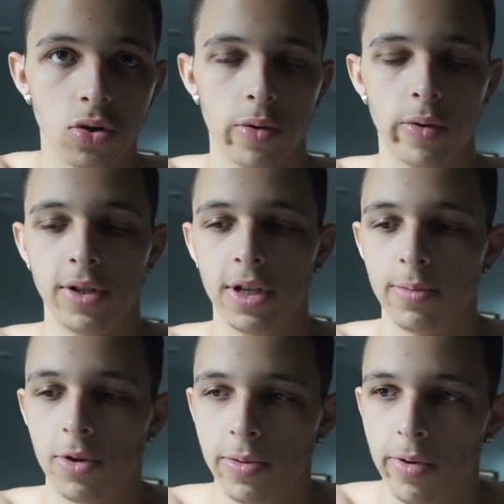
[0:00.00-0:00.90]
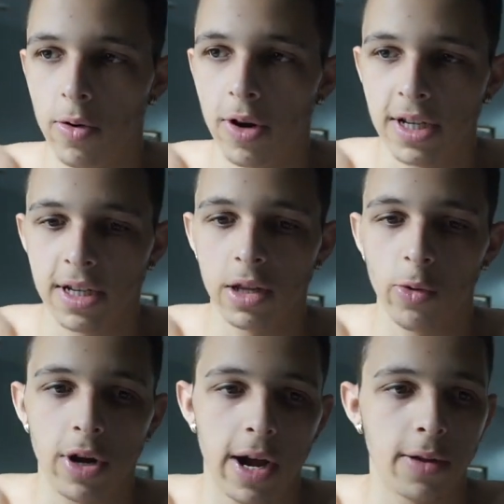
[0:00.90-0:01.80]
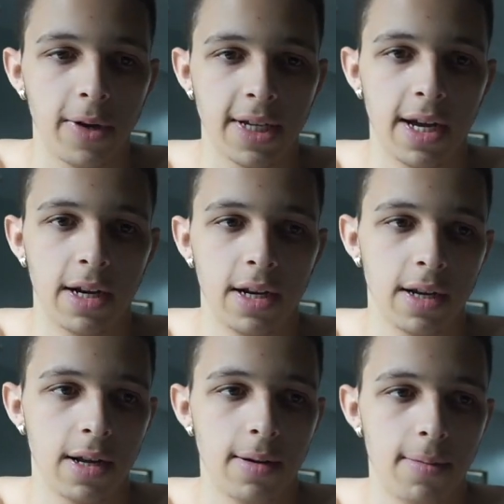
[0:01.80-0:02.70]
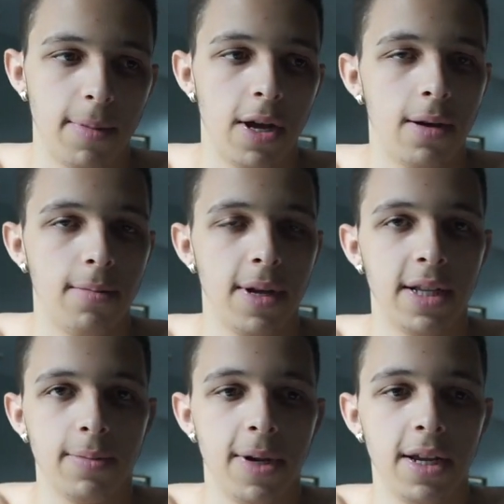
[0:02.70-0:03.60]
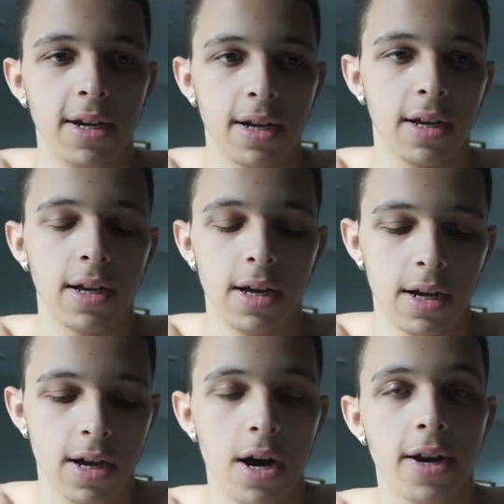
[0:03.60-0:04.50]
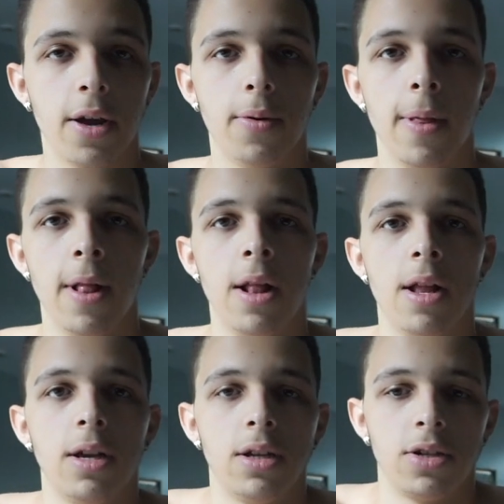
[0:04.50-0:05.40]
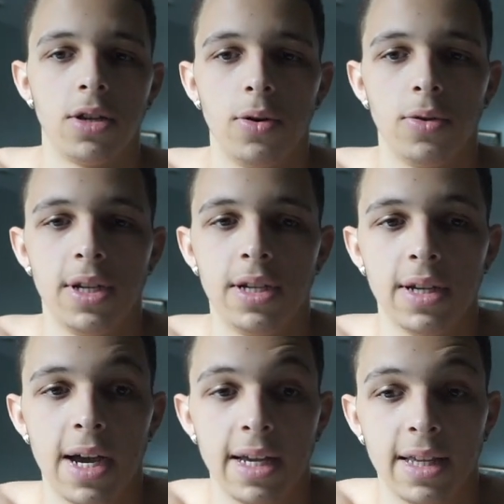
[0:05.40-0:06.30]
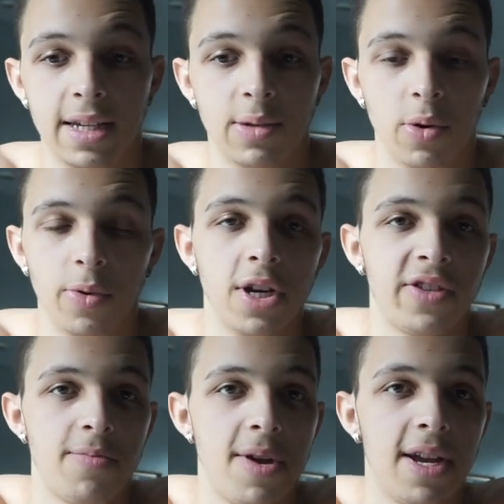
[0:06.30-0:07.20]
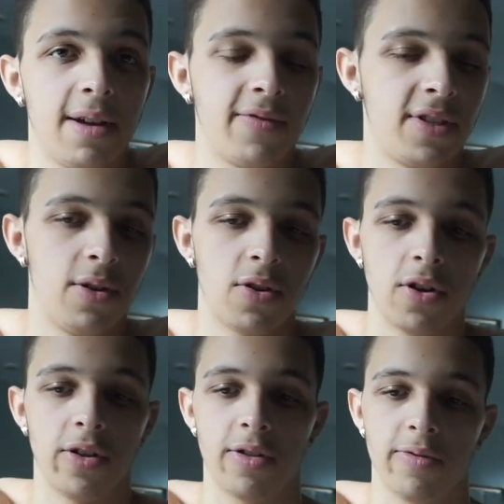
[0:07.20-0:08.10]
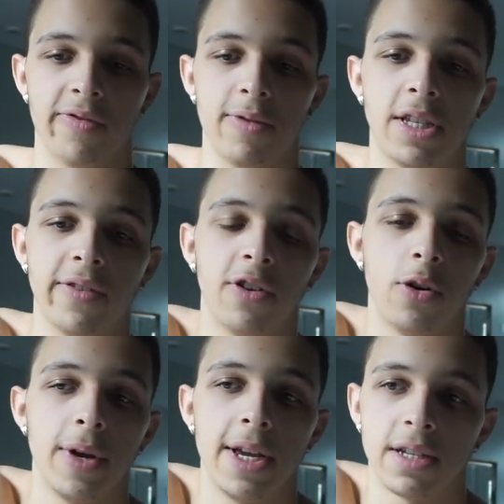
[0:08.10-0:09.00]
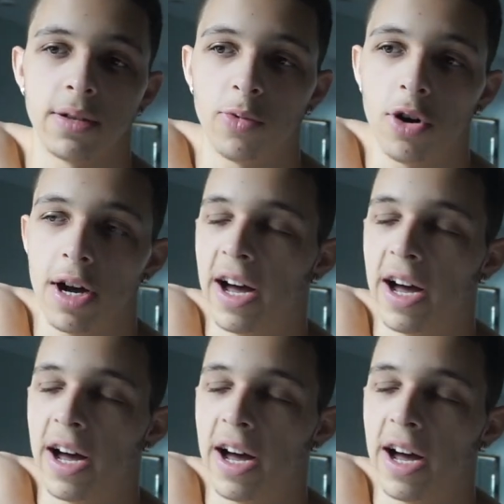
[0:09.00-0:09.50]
I won't see as much progress as lower calories and intermediate cardio. So this is what works for me, and I've still got another 3 to 4 weeks. And what